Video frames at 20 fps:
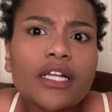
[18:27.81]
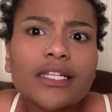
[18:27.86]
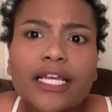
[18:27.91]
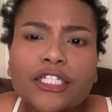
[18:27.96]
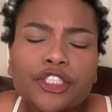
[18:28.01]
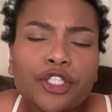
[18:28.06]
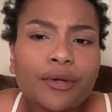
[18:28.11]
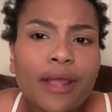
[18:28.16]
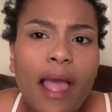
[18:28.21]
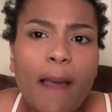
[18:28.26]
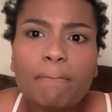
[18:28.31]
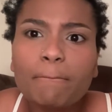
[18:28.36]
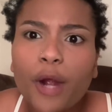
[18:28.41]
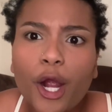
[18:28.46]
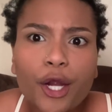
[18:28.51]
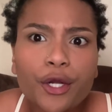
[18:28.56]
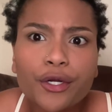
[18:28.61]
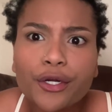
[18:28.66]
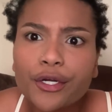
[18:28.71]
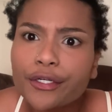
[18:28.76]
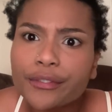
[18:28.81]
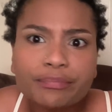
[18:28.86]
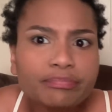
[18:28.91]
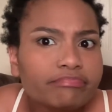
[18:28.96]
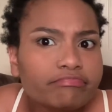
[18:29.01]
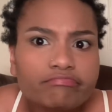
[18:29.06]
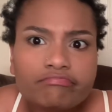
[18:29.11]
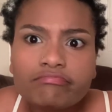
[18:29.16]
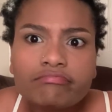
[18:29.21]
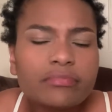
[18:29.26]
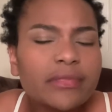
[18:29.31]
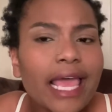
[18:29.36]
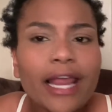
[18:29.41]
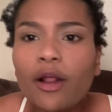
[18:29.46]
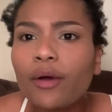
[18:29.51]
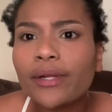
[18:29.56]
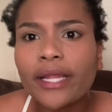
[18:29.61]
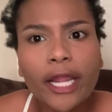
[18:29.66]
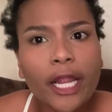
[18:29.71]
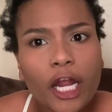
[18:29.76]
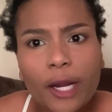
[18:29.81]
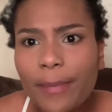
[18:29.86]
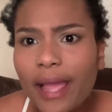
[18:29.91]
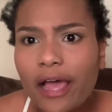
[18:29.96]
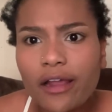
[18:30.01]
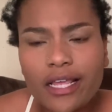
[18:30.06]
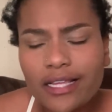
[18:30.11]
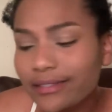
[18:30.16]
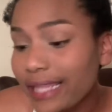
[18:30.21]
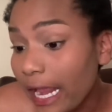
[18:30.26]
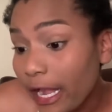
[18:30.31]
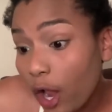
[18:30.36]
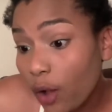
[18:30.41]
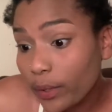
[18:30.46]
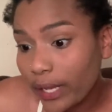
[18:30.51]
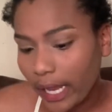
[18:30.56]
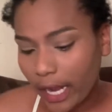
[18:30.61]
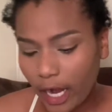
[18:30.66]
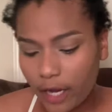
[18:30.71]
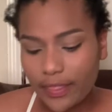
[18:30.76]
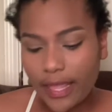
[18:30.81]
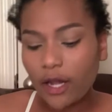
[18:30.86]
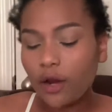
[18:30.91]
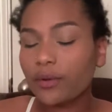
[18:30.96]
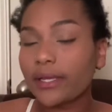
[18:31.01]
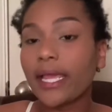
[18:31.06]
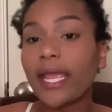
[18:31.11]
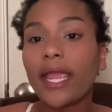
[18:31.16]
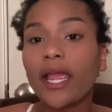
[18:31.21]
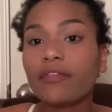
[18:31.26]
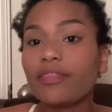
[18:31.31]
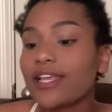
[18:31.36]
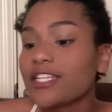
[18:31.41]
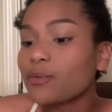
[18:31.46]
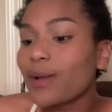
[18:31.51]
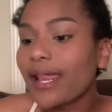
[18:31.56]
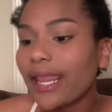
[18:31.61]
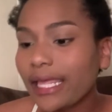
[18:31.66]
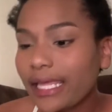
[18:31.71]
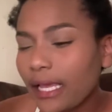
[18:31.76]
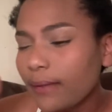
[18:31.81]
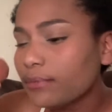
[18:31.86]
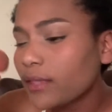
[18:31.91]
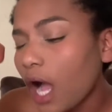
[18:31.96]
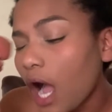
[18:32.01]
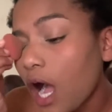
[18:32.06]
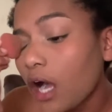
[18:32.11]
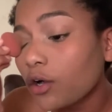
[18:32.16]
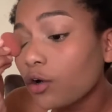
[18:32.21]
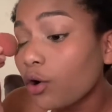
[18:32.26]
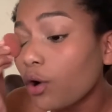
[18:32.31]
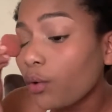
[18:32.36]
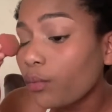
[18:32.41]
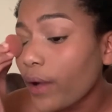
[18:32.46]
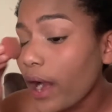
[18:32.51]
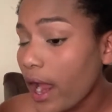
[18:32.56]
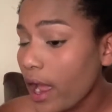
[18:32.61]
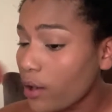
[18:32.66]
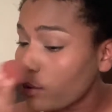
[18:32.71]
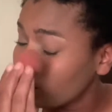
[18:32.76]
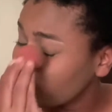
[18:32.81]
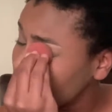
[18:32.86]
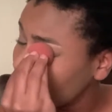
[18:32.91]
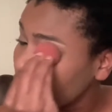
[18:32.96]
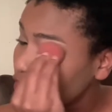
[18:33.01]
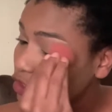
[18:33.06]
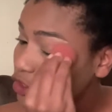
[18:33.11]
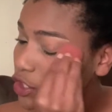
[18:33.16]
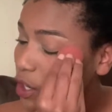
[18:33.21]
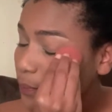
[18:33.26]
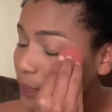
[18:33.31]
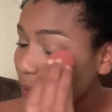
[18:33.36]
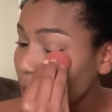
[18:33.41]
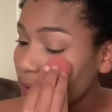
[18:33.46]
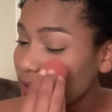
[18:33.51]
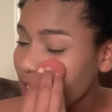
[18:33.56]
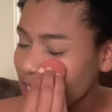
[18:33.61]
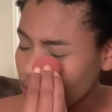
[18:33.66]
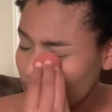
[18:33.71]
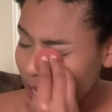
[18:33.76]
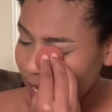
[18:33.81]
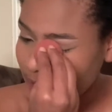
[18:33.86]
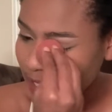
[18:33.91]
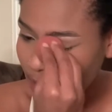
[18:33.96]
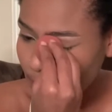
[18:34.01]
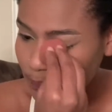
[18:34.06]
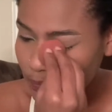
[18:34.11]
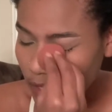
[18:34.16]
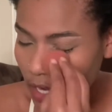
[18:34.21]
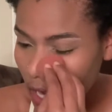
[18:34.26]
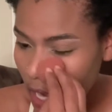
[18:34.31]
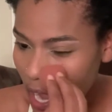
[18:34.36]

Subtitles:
you got murdered, they don't care about it. They don't care. That's why they keep the uncle around who touches on people. That's why they keep the